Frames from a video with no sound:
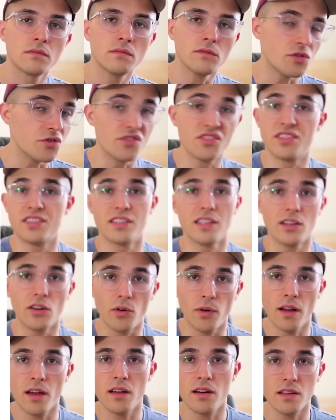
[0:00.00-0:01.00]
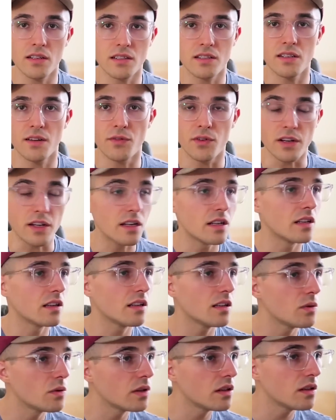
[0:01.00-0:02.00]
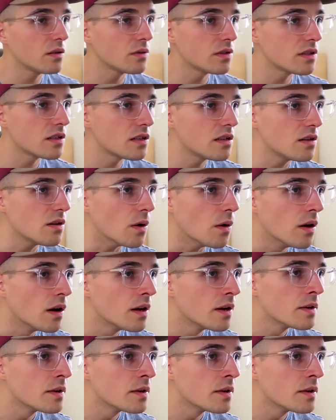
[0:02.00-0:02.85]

It's just sitting around, you just never did anything with it? What'd you do?